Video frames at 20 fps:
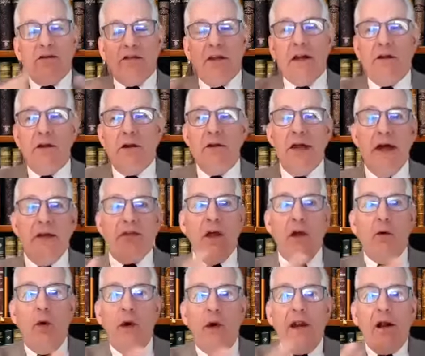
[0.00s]
Once they do
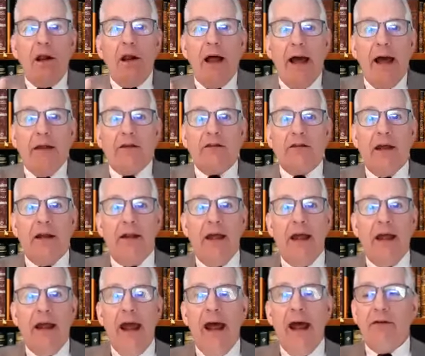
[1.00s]
that, they realize
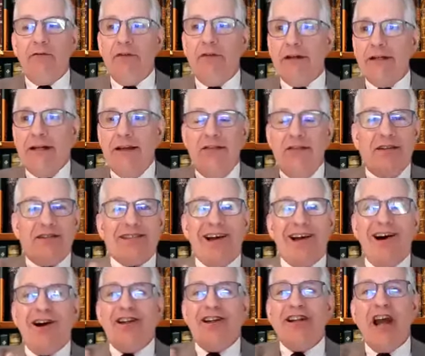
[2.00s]
that they have
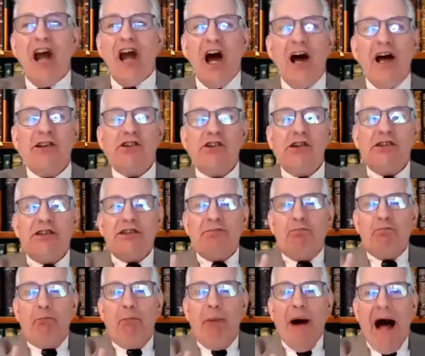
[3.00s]
this
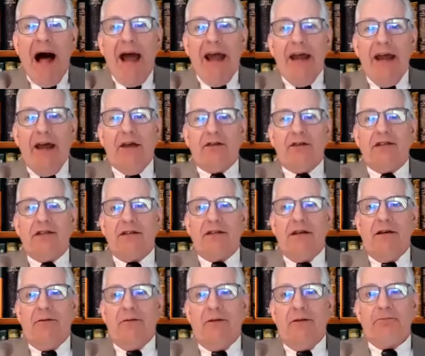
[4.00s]
unconscious
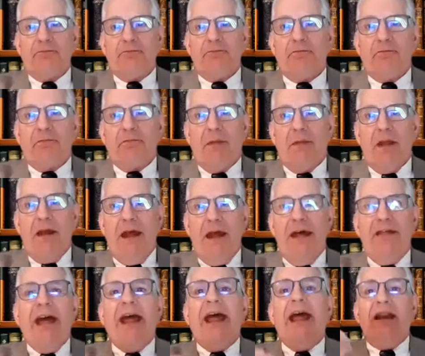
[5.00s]
bias,
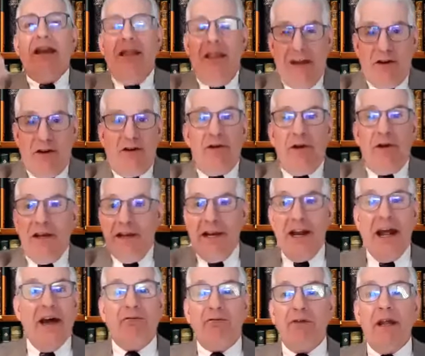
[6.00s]
and they do
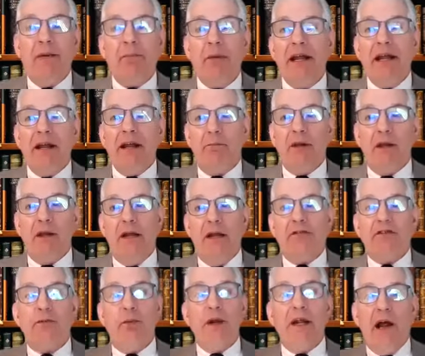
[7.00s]
indeed have limiting
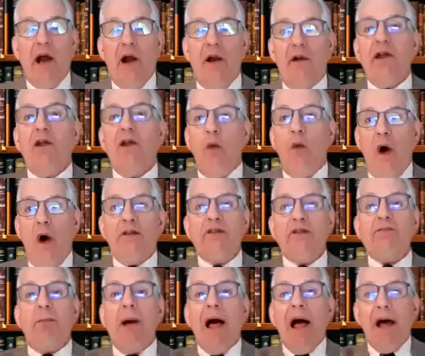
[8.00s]
beliefs regarding
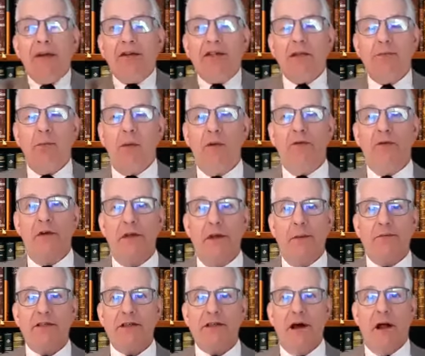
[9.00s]
what is possible
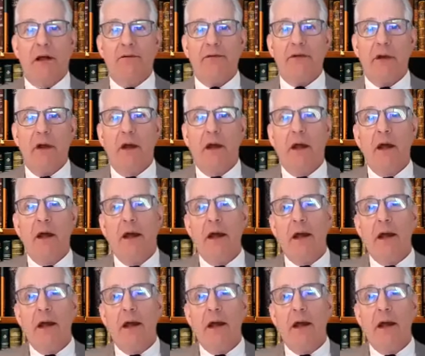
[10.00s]
for themselves